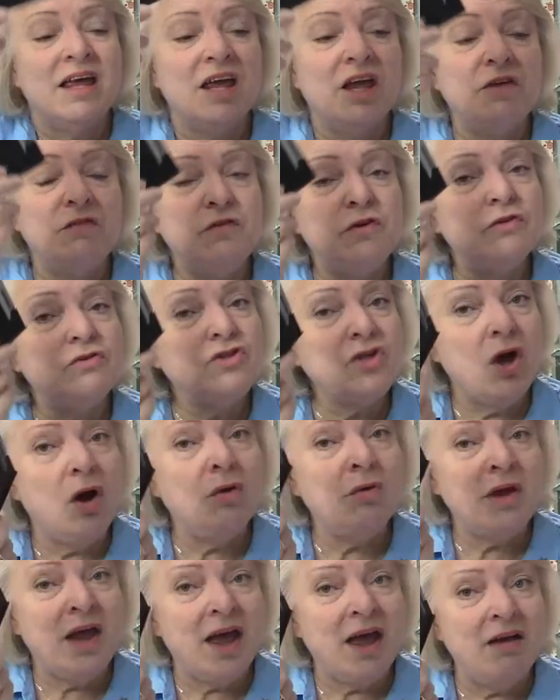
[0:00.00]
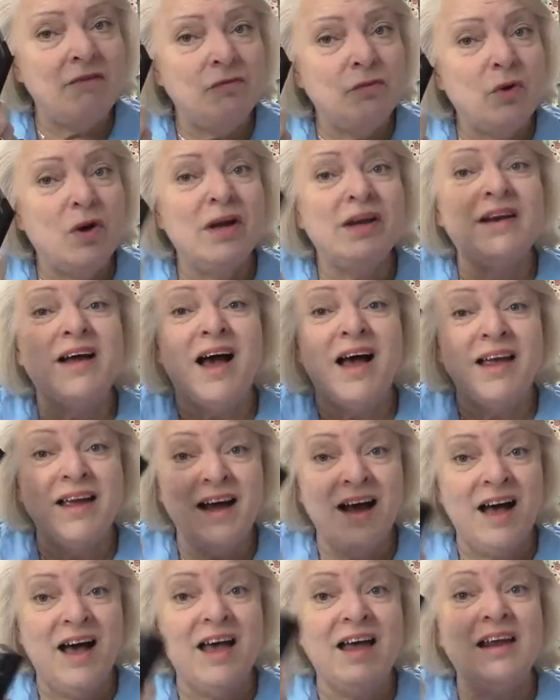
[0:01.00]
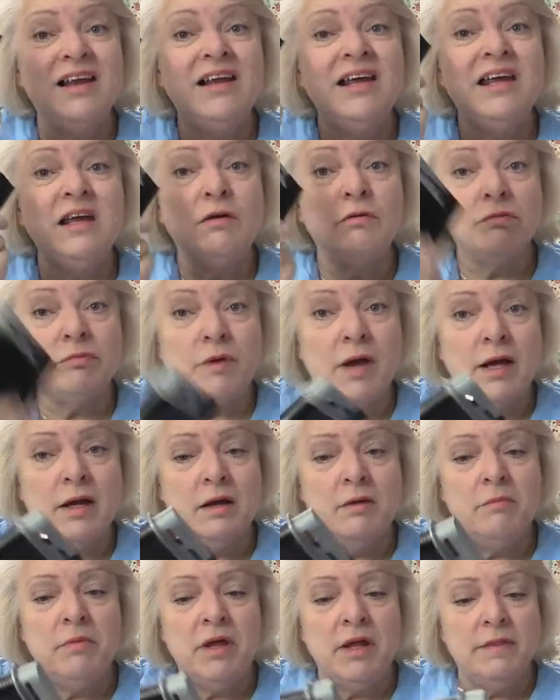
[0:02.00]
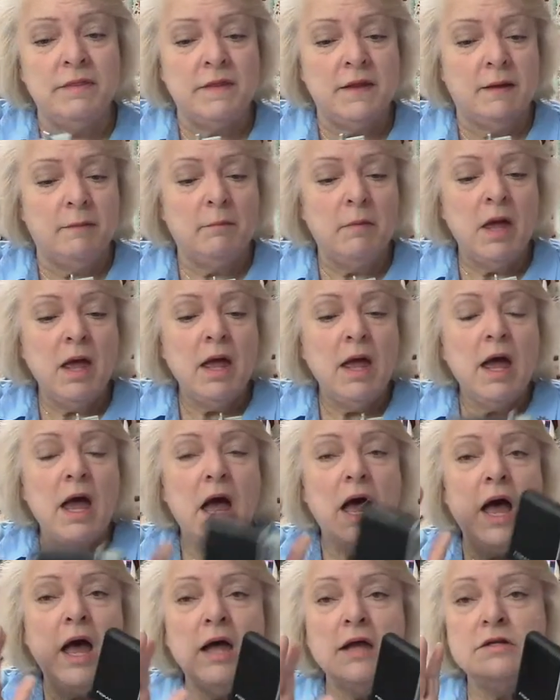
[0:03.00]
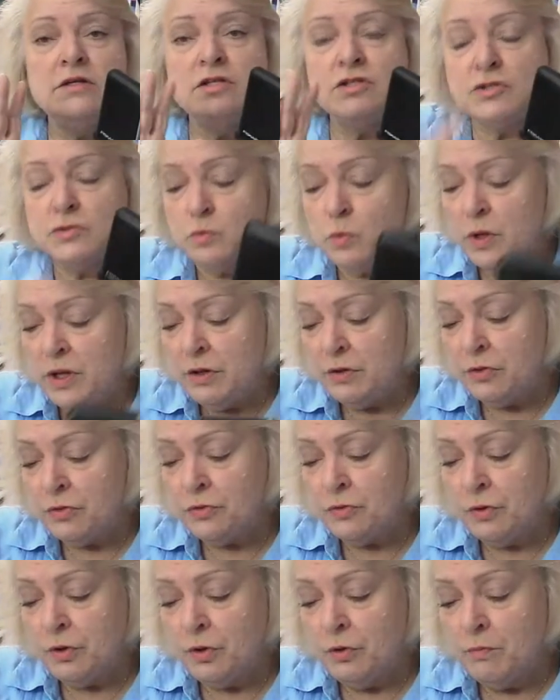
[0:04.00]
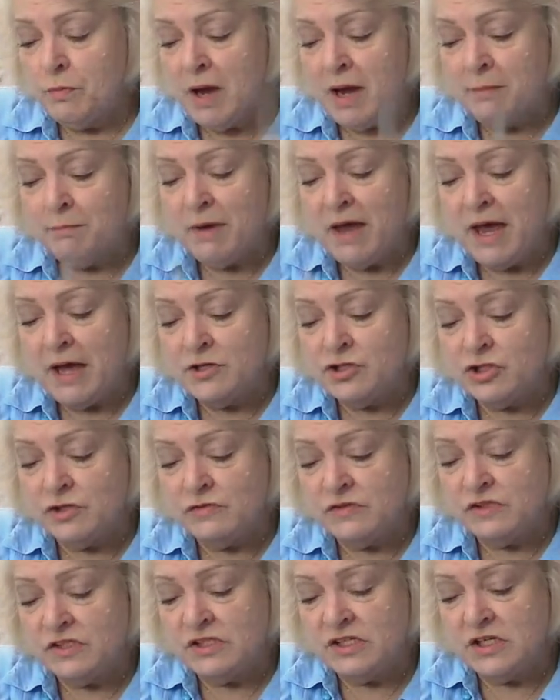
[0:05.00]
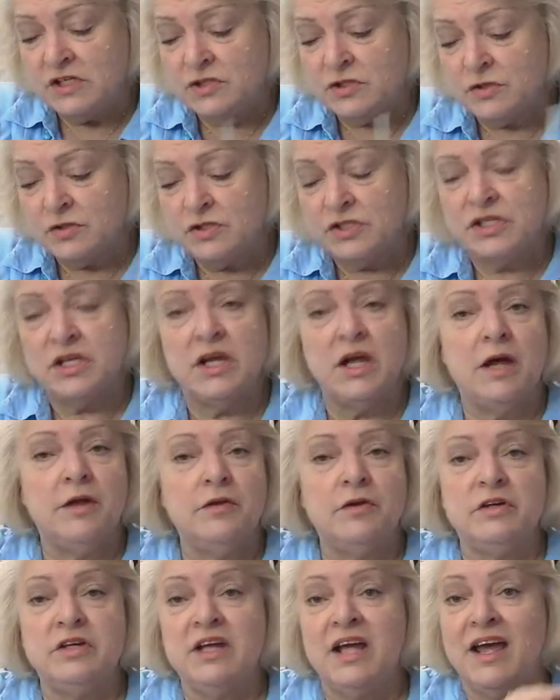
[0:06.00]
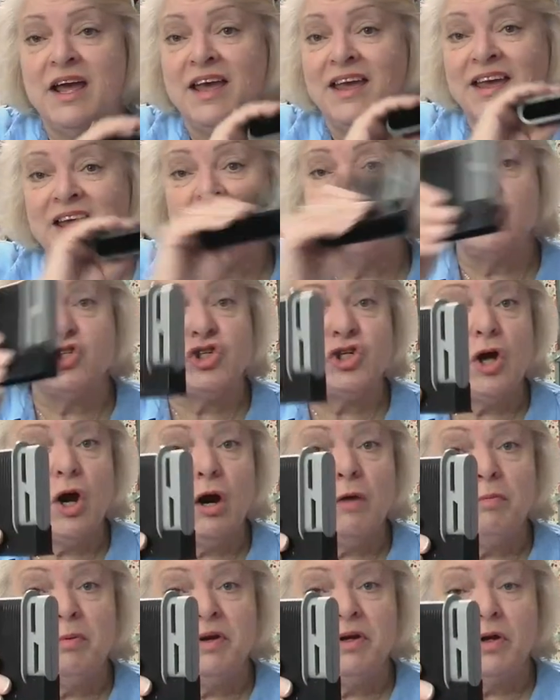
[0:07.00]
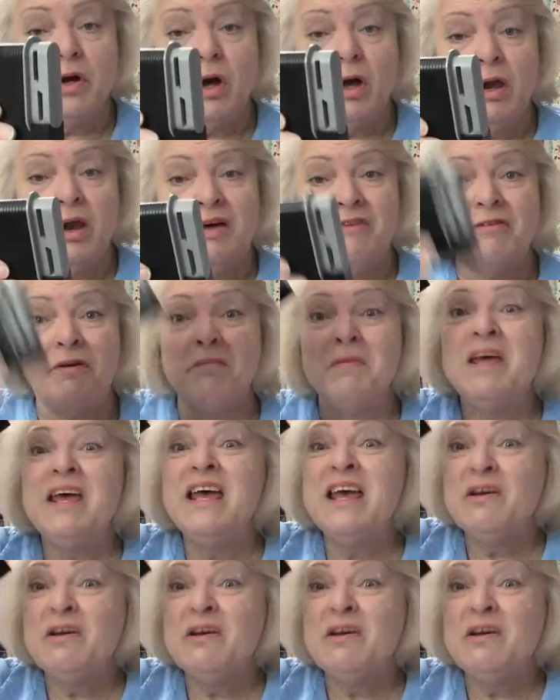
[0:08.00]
If you don't have one, I highly recommend them. I just went through my batch of scissors the other day and sharpened all of them.